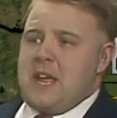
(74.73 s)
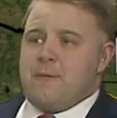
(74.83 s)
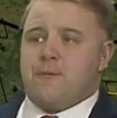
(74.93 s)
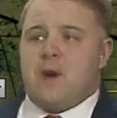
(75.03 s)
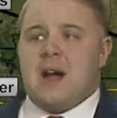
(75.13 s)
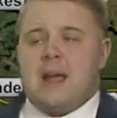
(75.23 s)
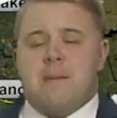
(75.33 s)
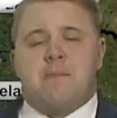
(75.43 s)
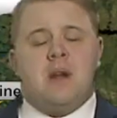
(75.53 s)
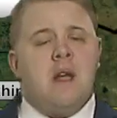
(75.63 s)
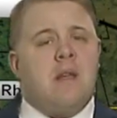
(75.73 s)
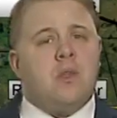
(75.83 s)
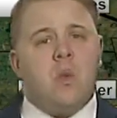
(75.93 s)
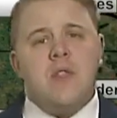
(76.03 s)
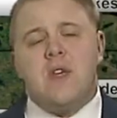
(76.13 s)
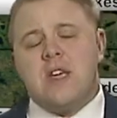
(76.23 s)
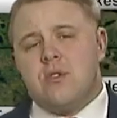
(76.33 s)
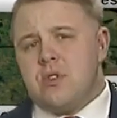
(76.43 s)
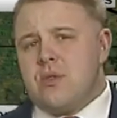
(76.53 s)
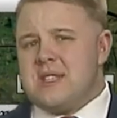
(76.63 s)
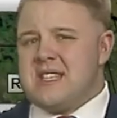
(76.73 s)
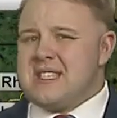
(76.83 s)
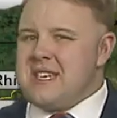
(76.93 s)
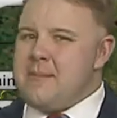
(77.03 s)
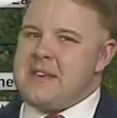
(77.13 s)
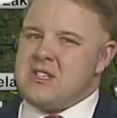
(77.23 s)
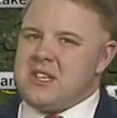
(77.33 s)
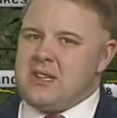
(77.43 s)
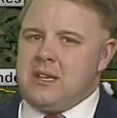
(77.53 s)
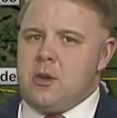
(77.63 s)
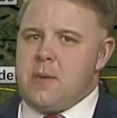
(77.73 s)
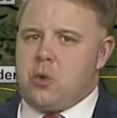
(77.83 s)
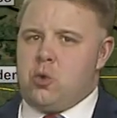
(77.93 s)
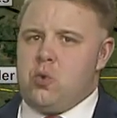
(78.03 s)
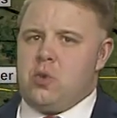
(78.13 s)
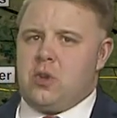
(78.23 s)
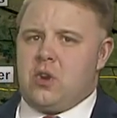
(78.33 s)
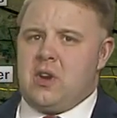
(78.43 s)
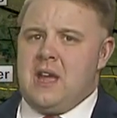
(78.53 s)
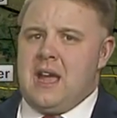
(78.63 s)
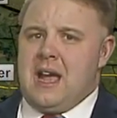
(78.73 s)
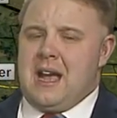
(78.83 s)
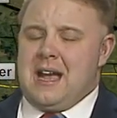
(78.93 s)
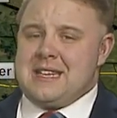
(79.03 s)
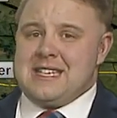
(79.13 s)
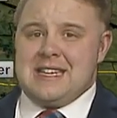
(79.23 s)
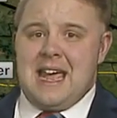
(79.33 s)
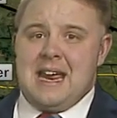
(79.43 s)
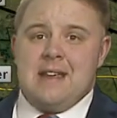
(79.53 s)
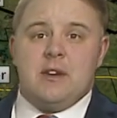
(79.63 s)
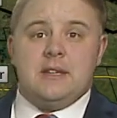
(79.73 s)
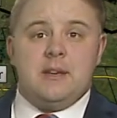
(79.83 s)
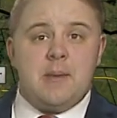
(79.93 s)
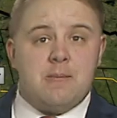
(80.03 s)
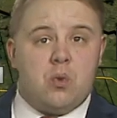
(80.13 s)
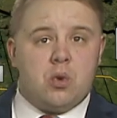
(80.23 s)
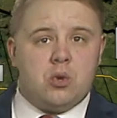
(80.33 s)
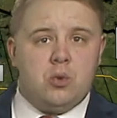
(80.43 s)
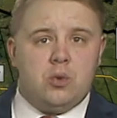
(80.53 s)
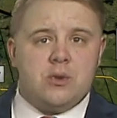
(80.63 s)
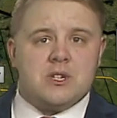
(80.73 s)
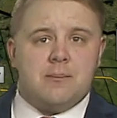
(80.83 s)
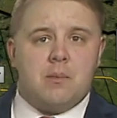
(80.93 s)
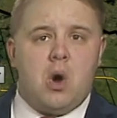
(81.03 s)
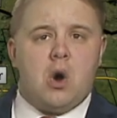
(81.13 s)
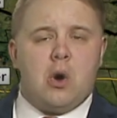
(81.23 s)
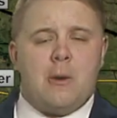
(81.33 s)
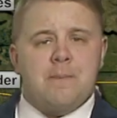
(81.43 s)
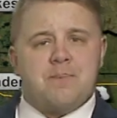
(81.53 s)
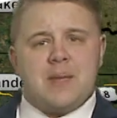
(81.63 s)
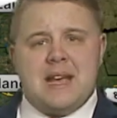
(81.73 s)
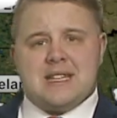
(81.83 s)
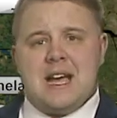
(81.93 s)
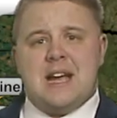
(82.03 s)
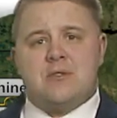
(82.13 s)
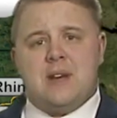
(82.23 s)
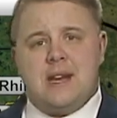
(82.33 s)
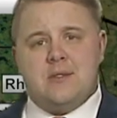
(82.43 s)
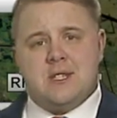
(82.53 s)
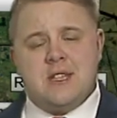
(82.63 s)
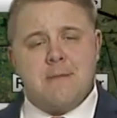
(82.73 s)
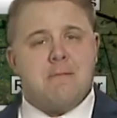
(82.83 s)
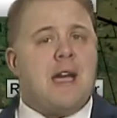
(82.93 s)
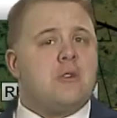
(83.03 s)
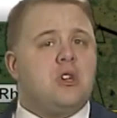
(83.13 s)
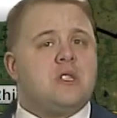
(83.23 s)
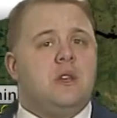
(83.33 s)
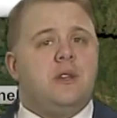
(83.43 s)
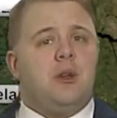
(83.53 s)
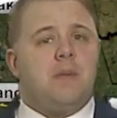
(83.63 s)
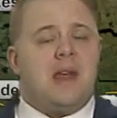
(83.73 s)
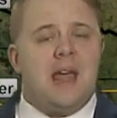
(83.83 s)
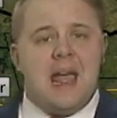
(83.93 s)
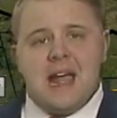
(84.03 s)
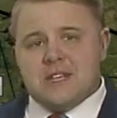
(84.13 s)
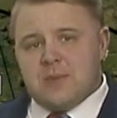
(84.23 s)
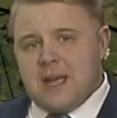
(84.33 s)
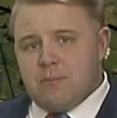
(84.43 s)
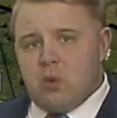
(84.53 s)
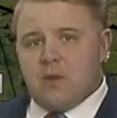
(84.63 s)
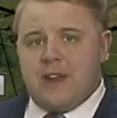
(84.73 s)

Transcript: Friday. But the one thing you'll notice, it's going to be just a little bit cooler uh, today and even a little bit more cooler tomorrow as highs will kind of step back just a little bit as we get more of a